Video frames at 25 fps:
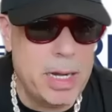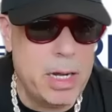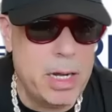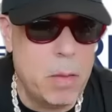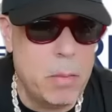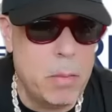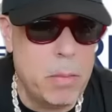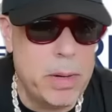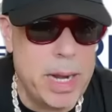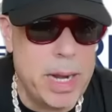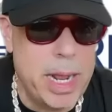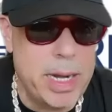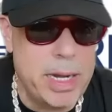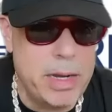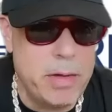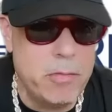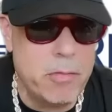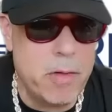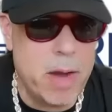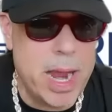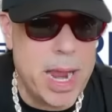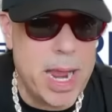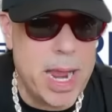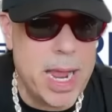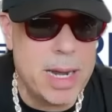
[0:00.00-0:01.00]
of number that he
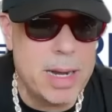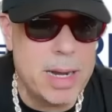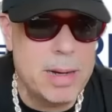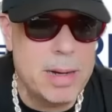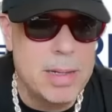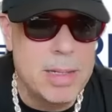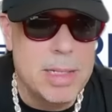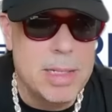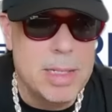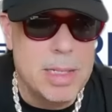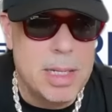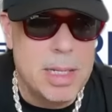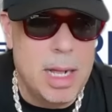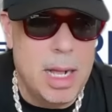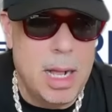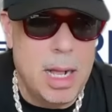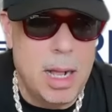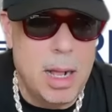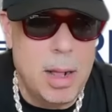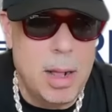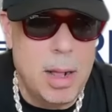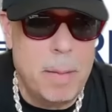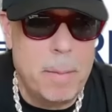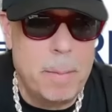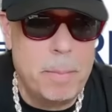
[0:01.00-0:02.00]
ran.
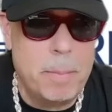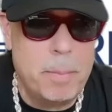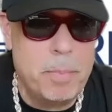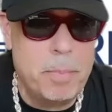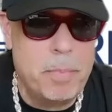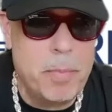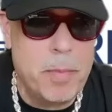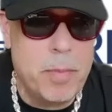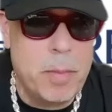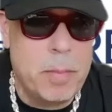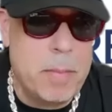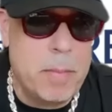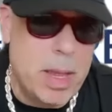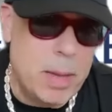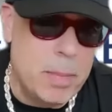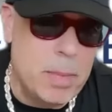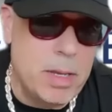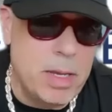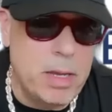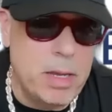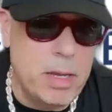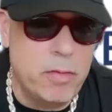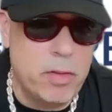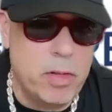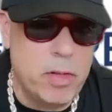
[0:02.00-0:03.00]
Maybe
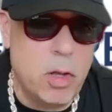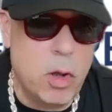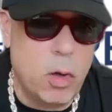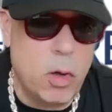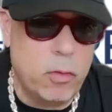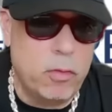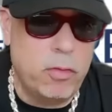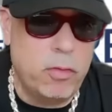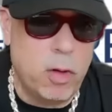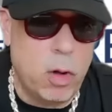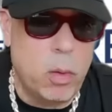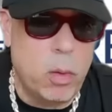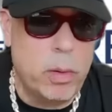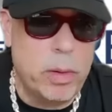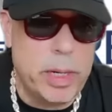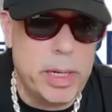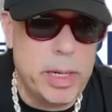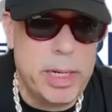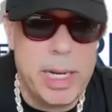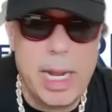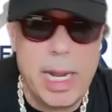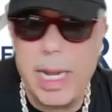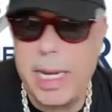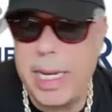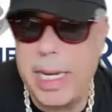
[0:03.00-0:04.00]
even go forward,
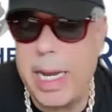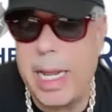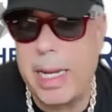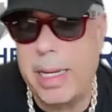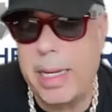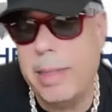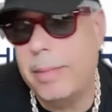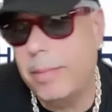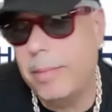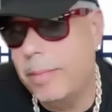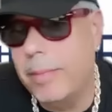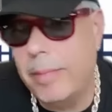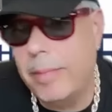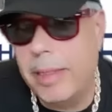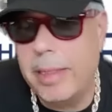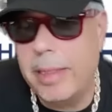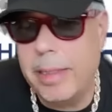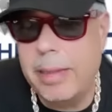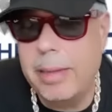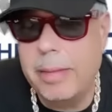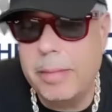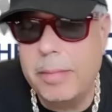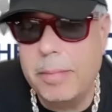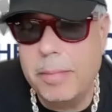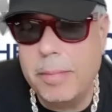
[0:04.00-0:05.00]
and then
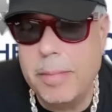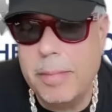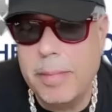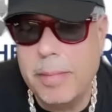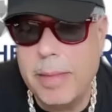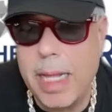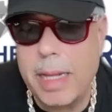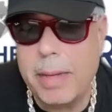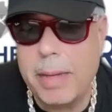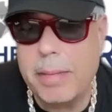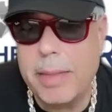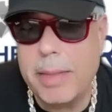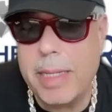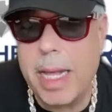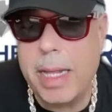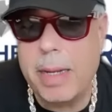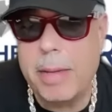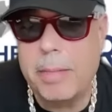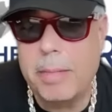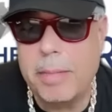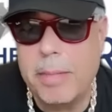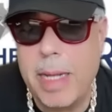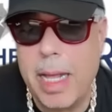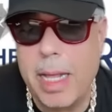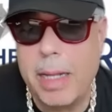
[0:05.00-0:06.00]

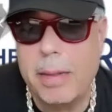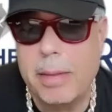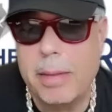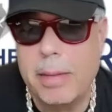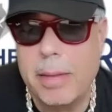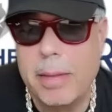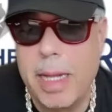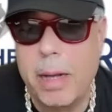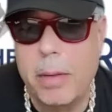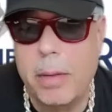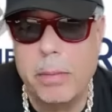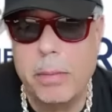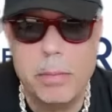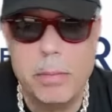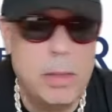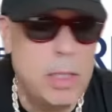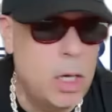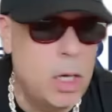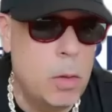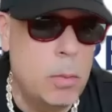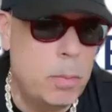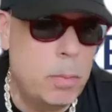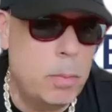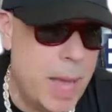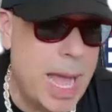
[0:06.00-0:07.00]
that you
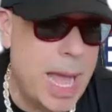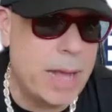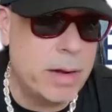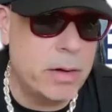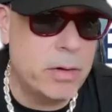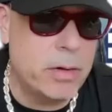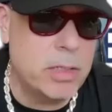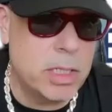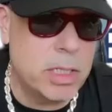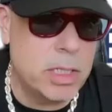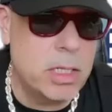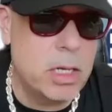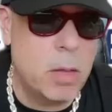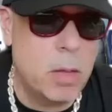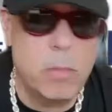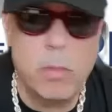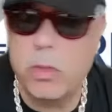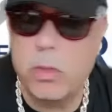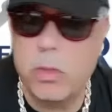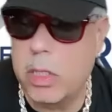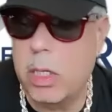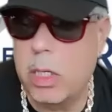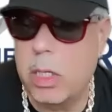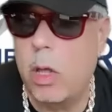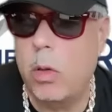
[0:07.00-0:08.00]
know, patterns and
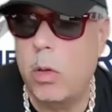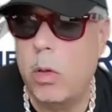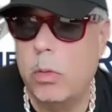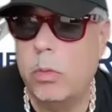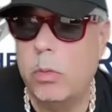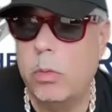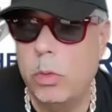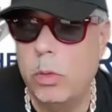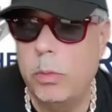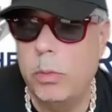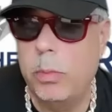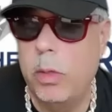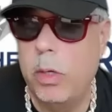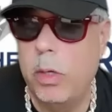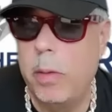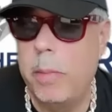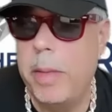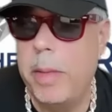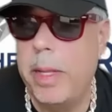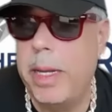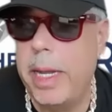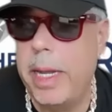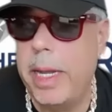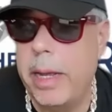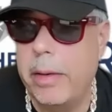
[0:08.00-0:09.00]
numbers alone would put him
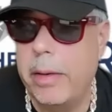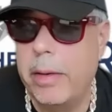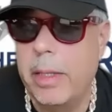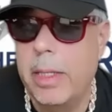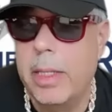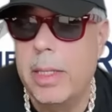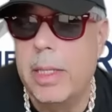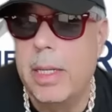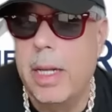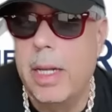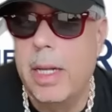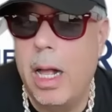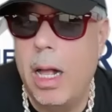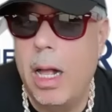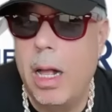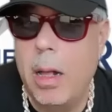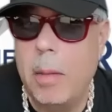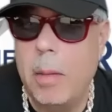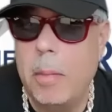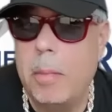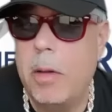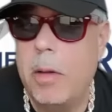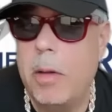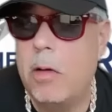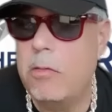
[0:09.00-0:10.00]
in there.
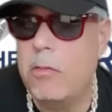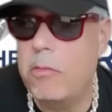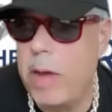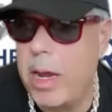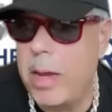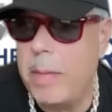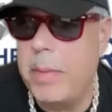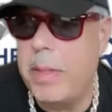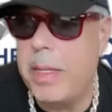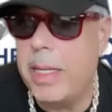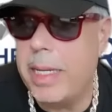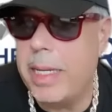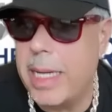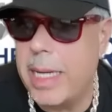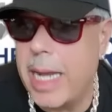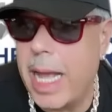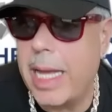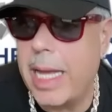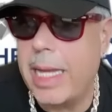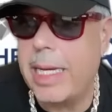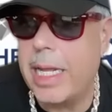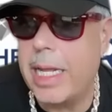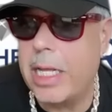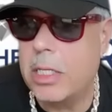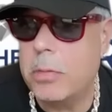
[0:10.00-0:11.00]
Arabian
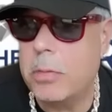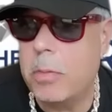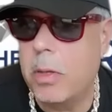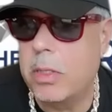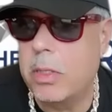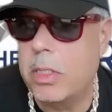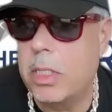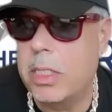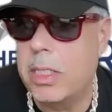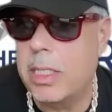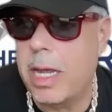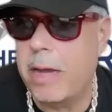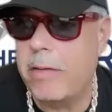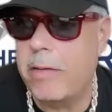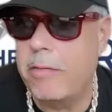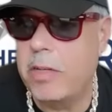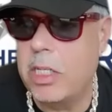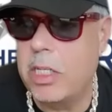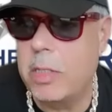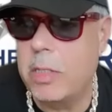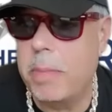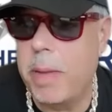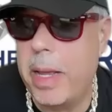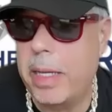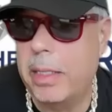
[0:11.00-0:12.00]
Knight, as much as I
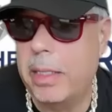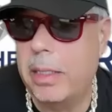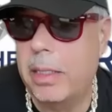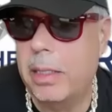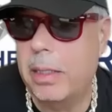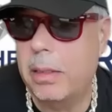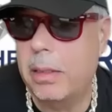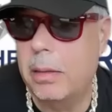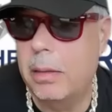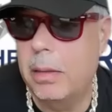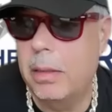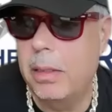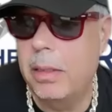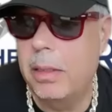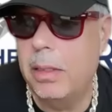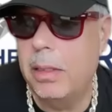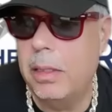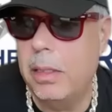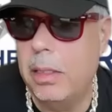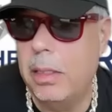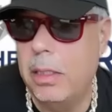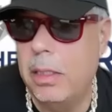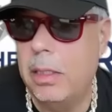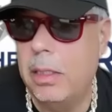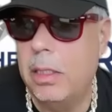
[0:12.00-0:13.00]
respect,
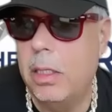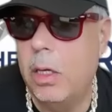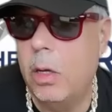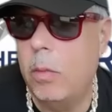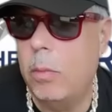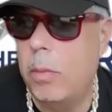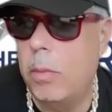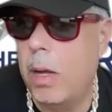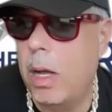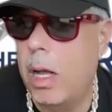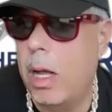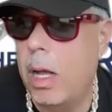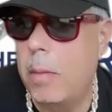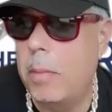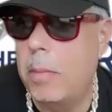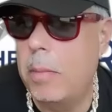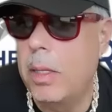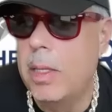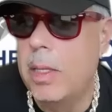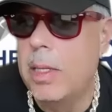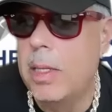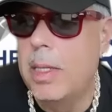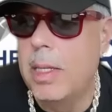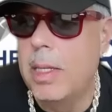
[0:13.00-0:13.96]
you know, Bob,